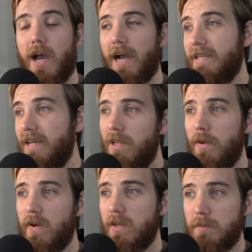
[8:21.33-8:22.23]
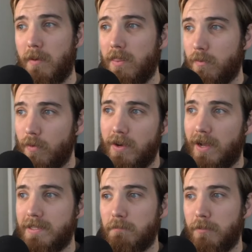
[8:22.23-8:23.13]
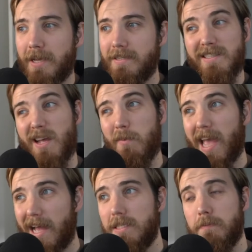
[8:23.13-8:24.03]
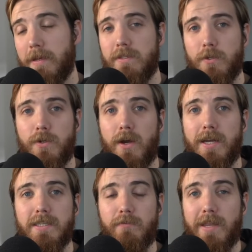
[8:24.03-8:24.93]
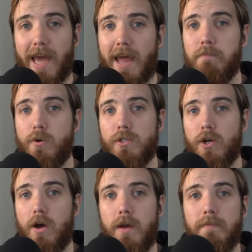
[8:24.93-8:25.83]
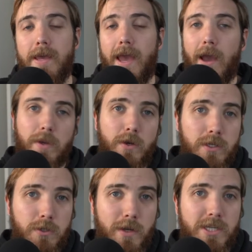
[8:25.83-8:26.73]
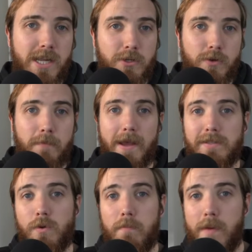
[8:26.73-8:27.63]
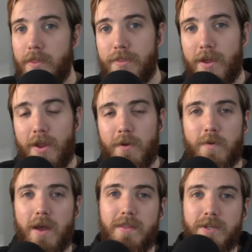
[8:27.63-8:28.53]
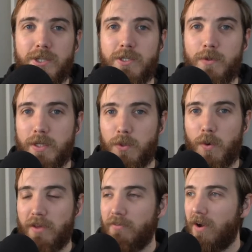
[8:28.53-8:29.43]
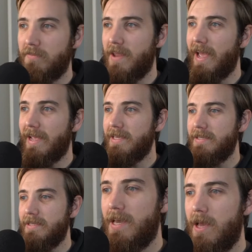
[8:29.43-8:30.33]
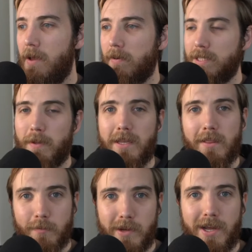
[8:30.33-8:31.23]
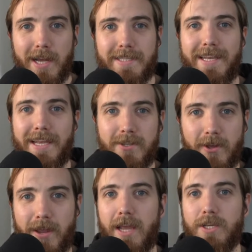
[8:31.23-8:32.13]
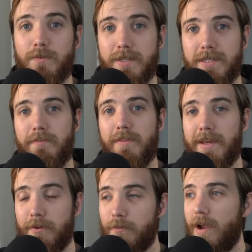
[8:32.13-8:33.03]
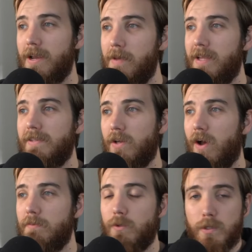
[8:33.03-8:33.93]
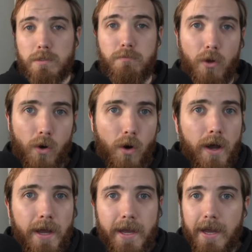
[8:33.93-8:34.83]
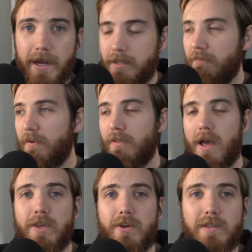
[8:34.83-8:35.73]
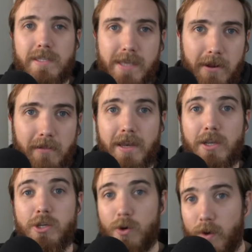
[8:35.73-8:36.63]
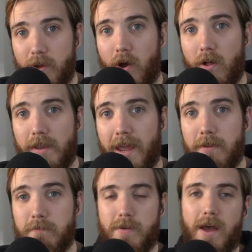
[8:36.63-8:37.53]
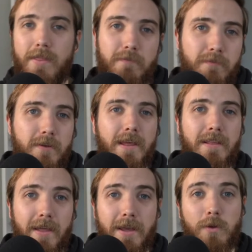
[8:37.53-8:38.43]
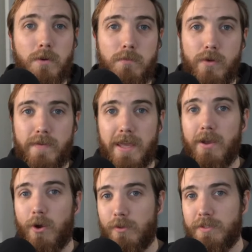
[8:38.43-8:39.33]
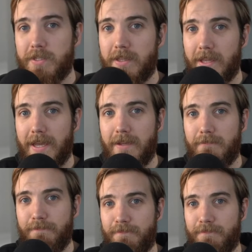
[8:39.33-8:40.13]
Ideally, we could have spent 3 nights in places that we had spent 2 nights if we'd had more time, and we could have stretched our trip out to a month rather than just doing 25 days. But spending 3 nights in each location was definitely a great amount of time to explore, to feel like you could settle and enjoy your holiday rather than feeling like you were moving constantly.